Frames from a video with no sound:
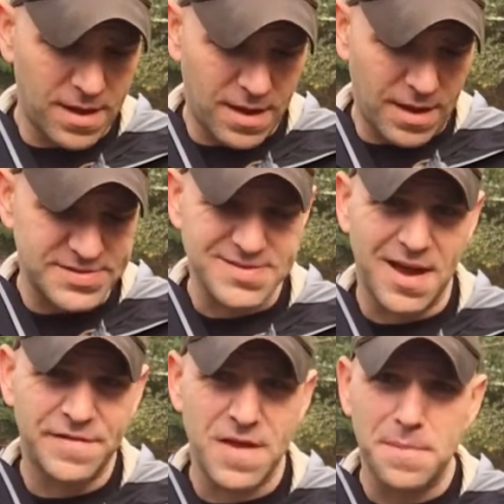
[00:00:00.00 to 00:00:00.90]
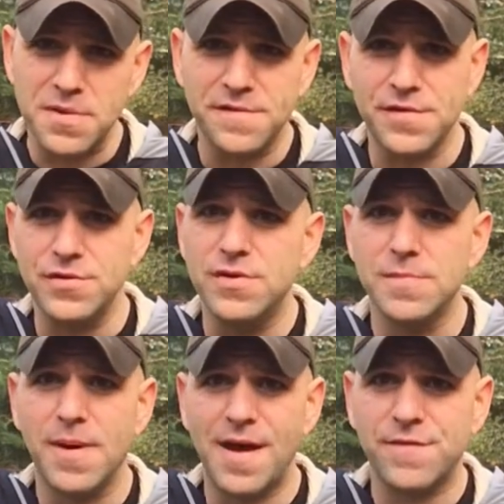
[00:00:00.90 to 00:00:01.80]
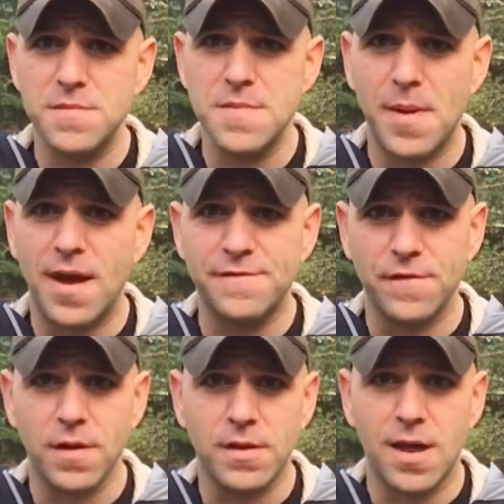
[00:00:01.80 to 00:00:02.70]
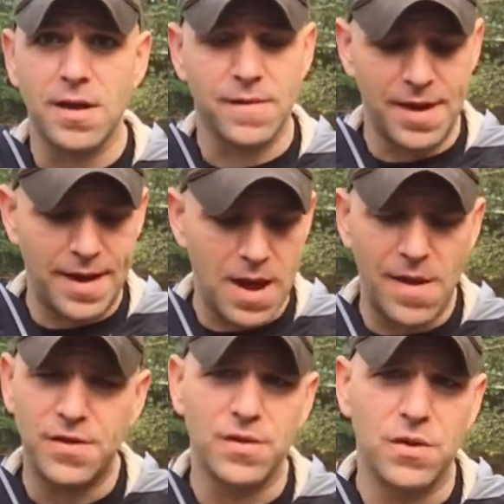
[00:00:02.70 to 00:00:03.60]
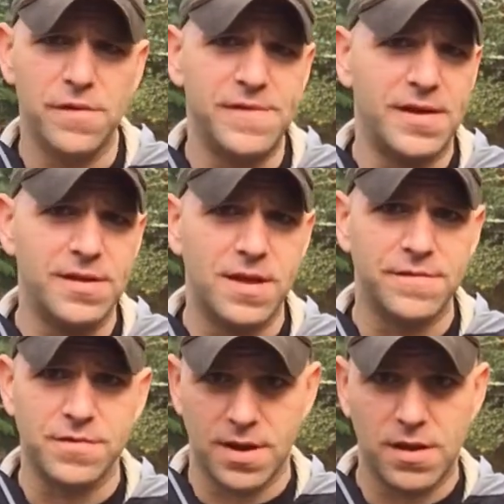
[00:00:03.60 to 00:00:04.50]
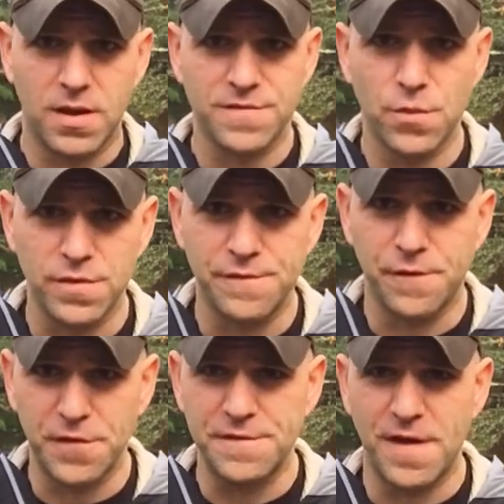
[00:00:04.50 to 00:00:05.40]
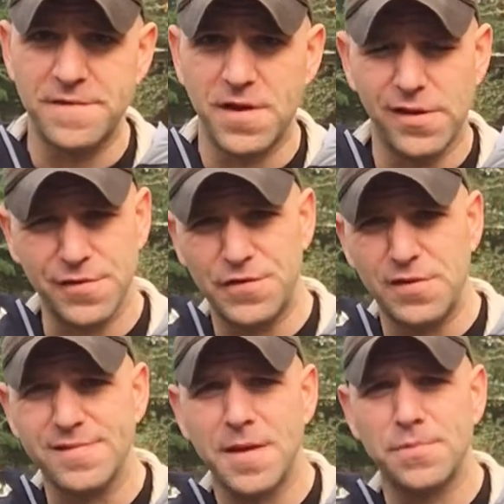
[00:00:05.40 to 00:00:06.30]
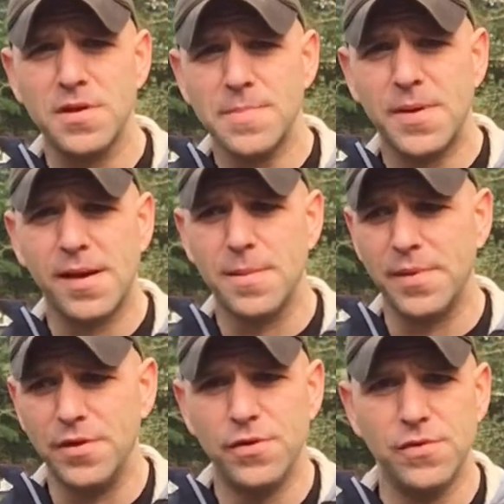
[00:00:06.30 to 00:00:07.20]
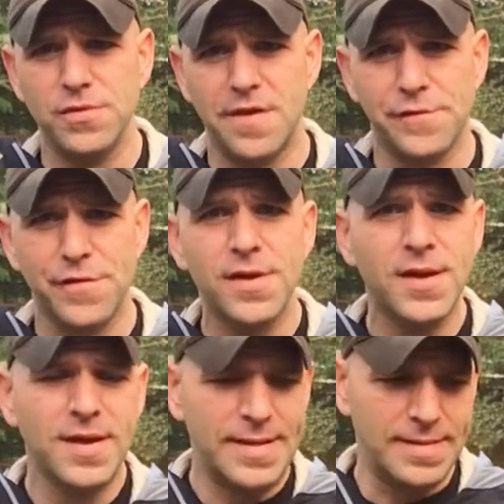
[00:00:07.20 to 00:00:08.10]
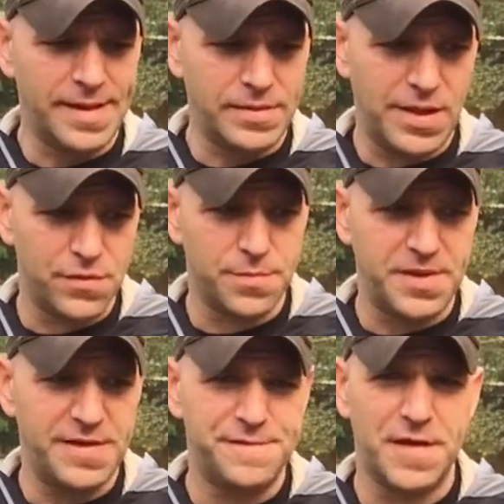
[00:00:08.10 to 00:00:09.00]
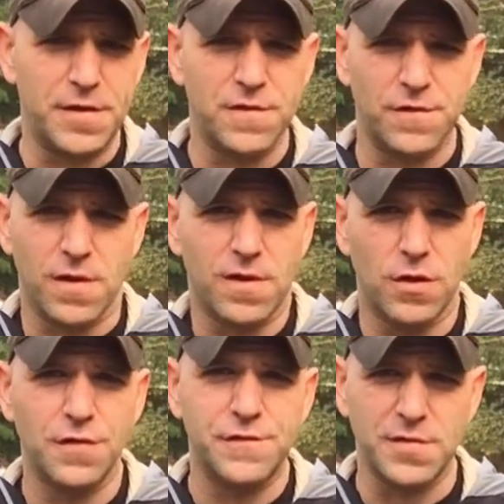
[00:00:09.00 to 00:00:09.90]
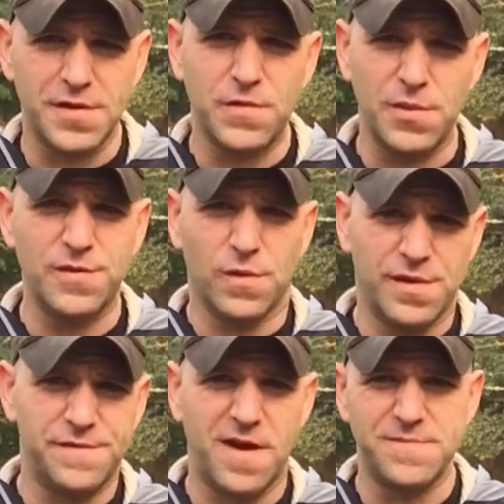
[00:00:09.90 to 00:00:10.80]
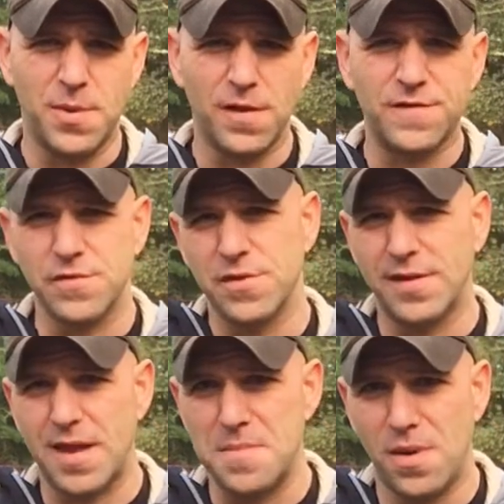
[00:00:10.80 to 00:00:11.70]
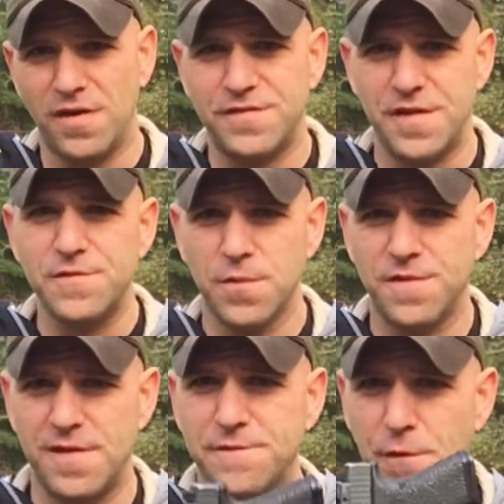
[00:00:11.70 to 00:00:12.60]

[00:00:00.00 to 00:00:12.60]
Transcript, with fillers: uh, slide stop lever you can possibly buy for a Glock right now. I don't know of any lever that costs more than $45. You could typically pick up a new lever, like whether it be a Vickers or a Ghost for like 20, 25 bucks. They're not that much. This one's at